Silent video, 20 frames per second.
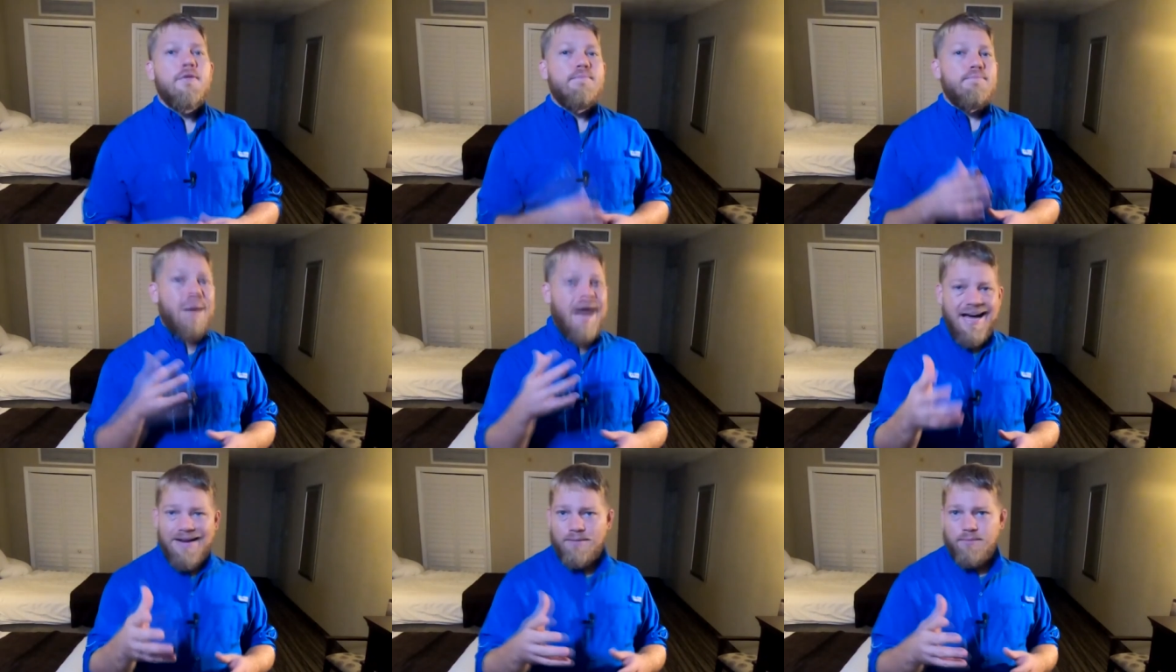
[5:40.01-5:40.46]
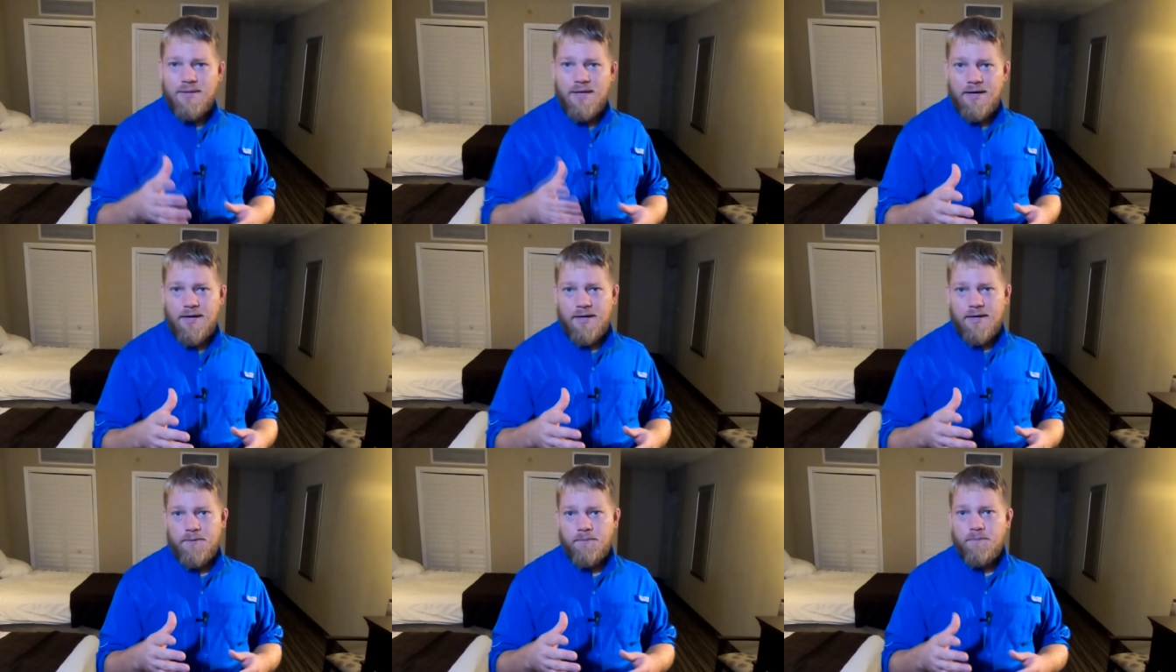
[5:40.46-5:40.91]
Bottom
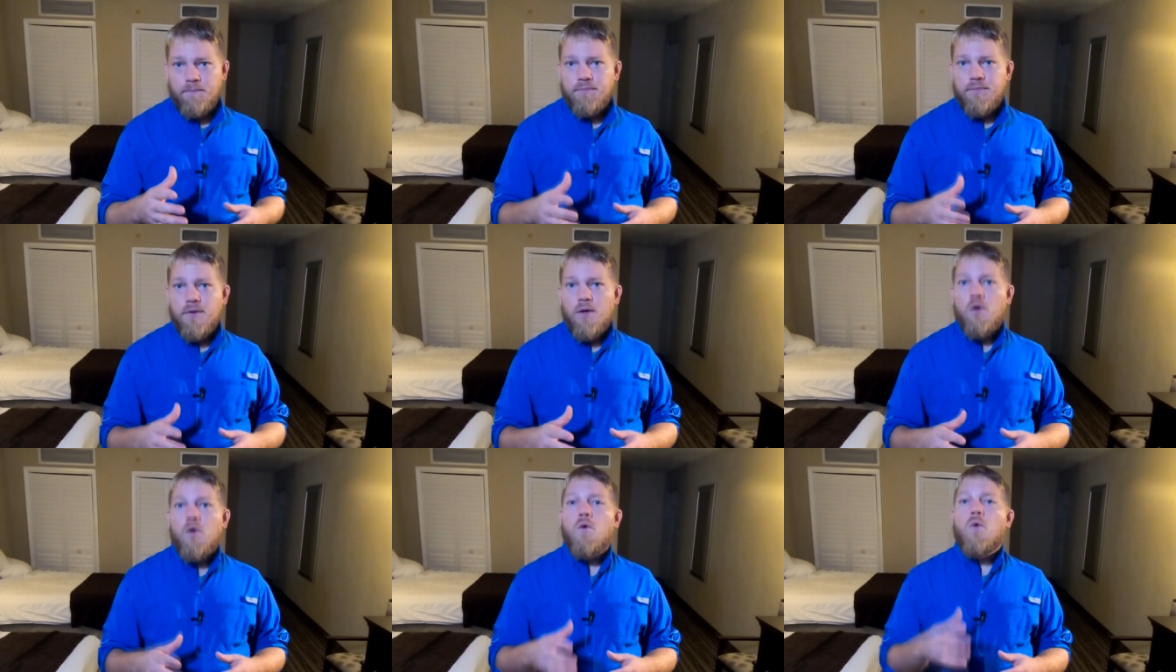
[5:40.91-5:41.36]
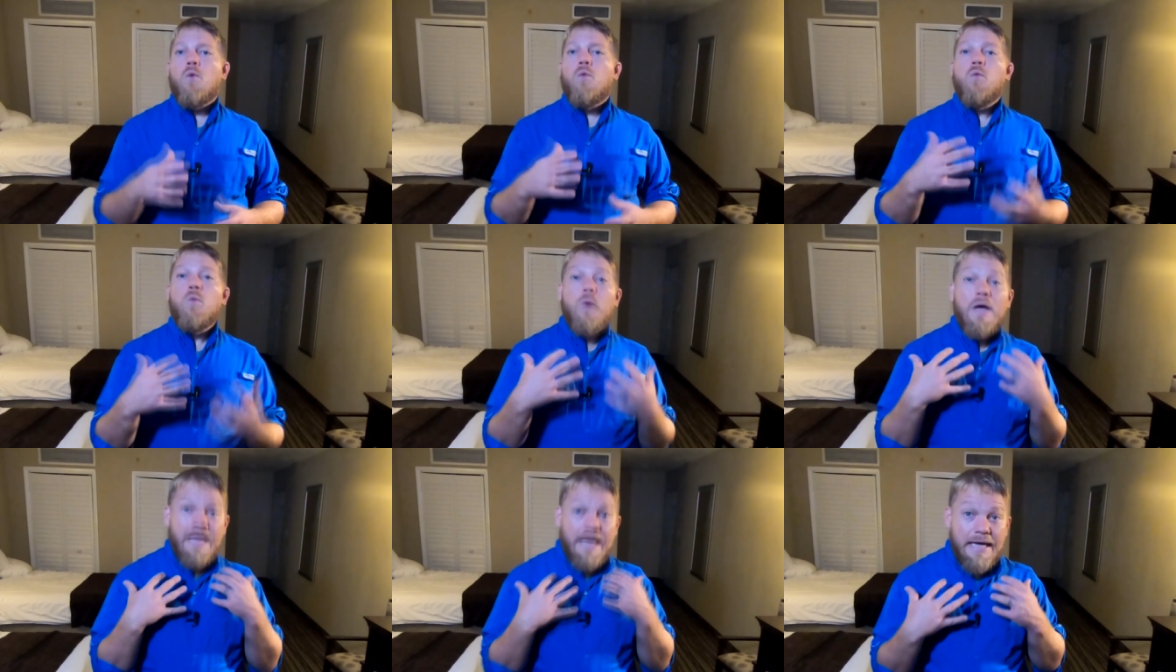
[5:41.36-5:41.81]
line,
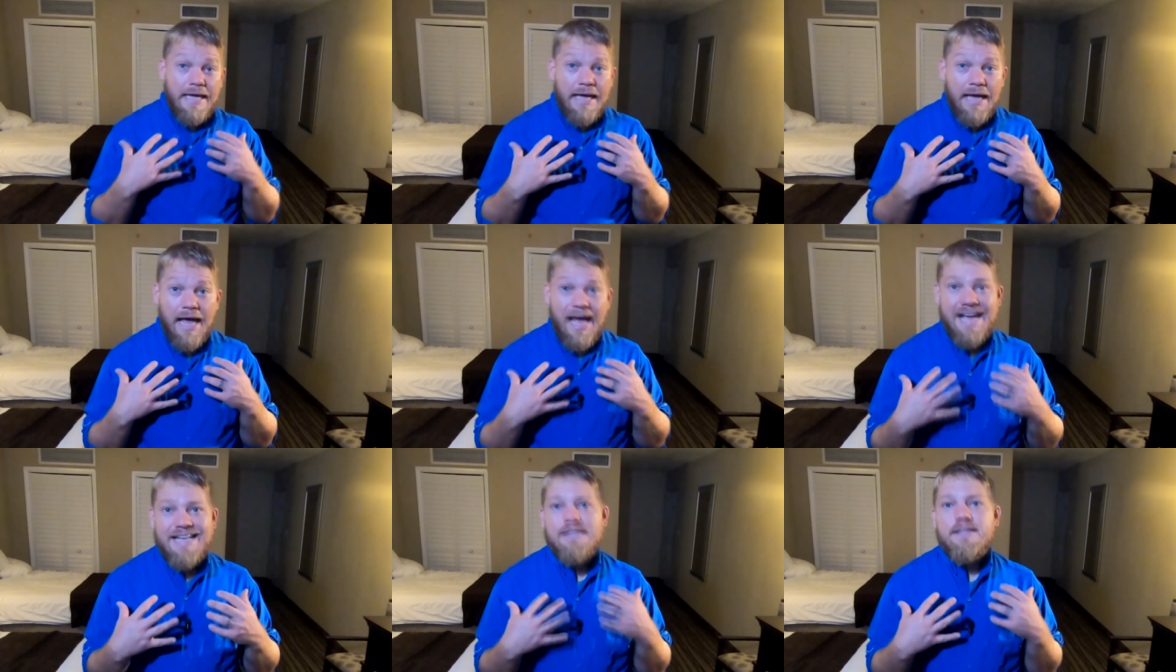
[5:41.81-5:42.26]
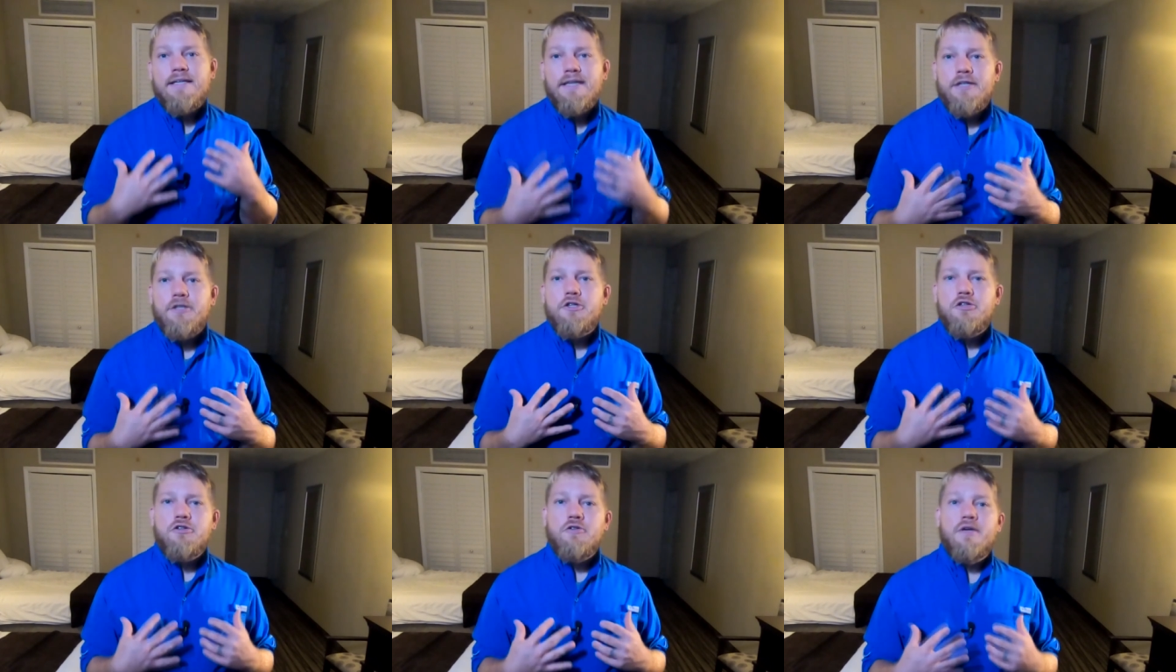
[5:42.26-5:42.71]
we as an
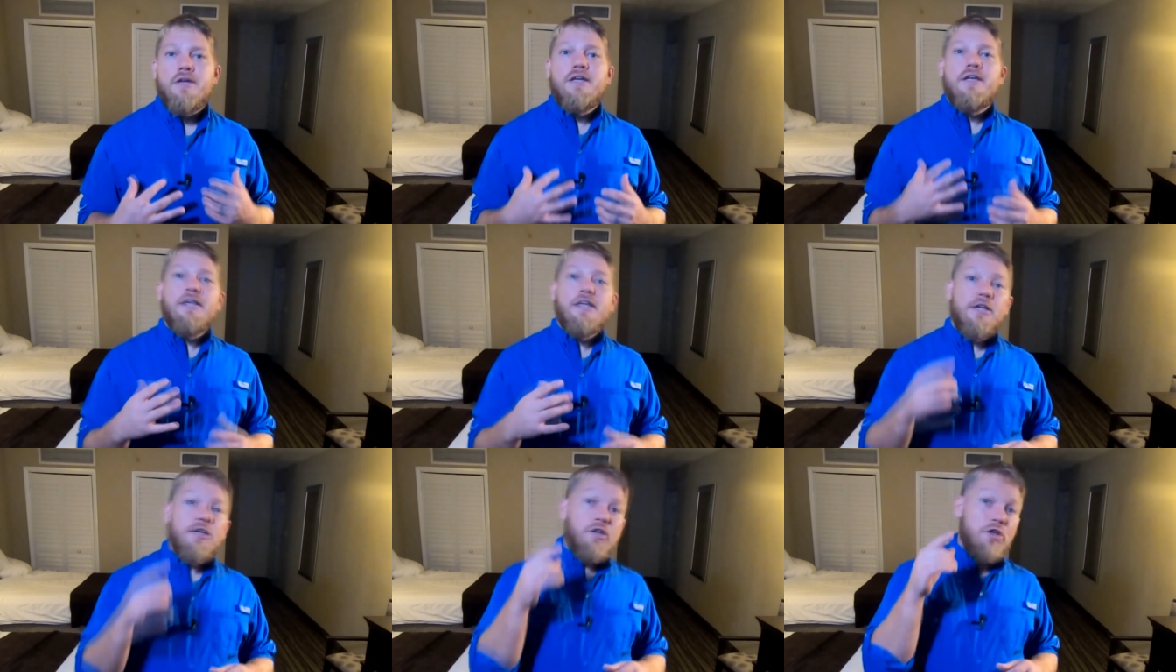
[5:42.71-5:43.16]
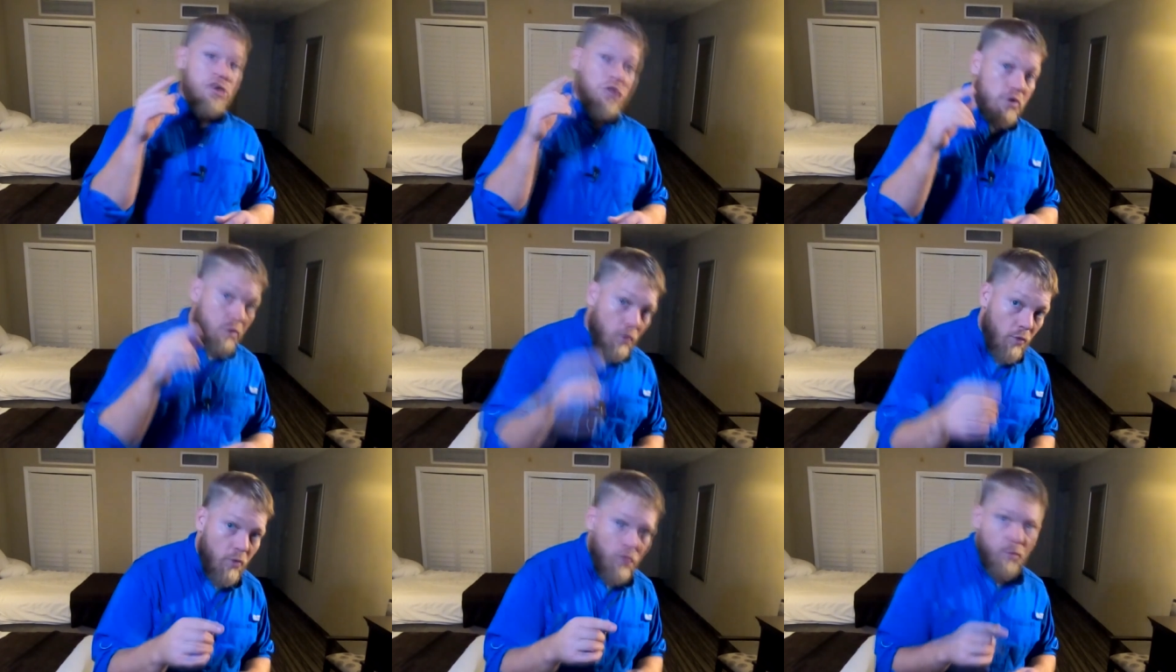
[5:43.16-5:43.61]
industry need
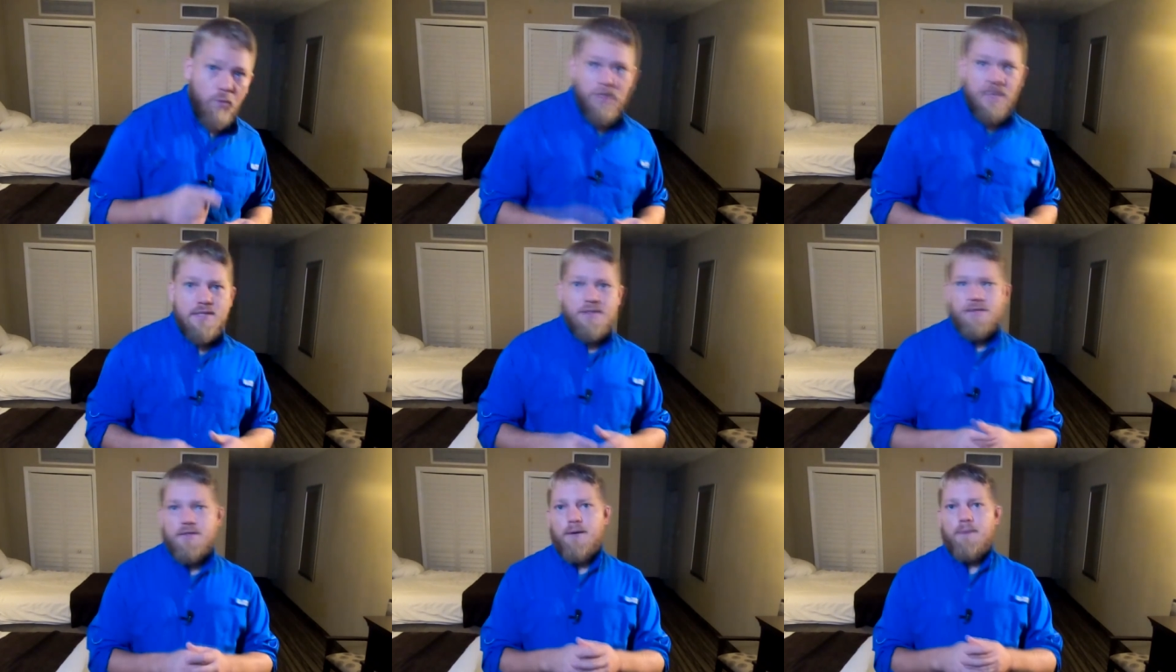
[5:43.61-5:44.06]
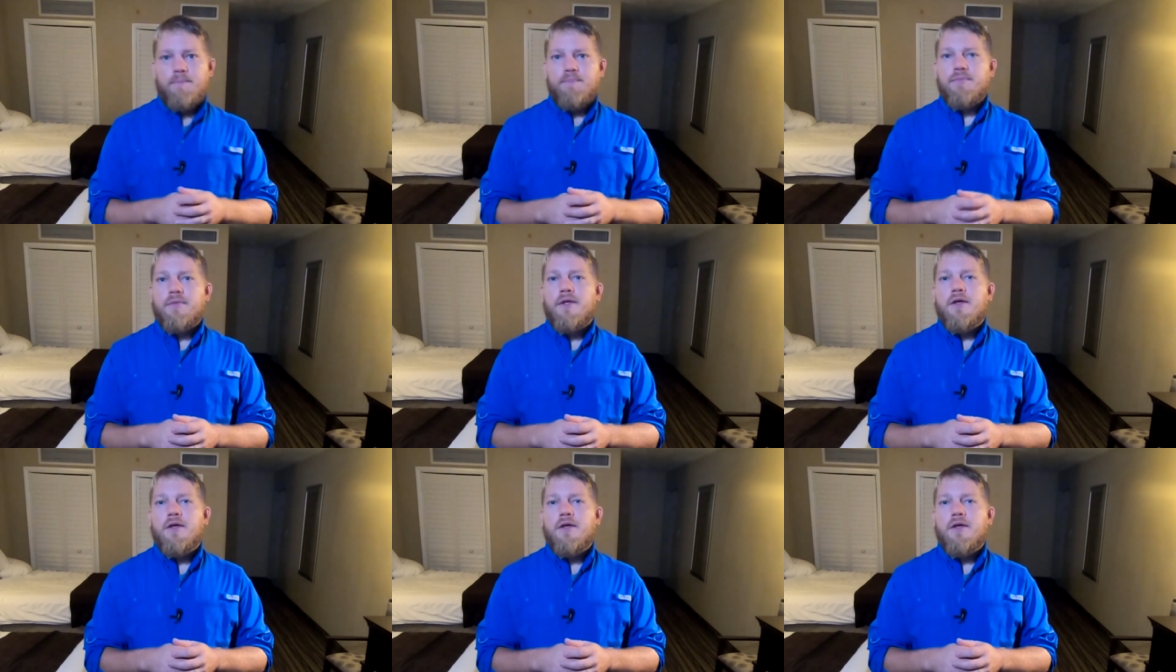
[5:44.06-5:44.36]
your wisdom.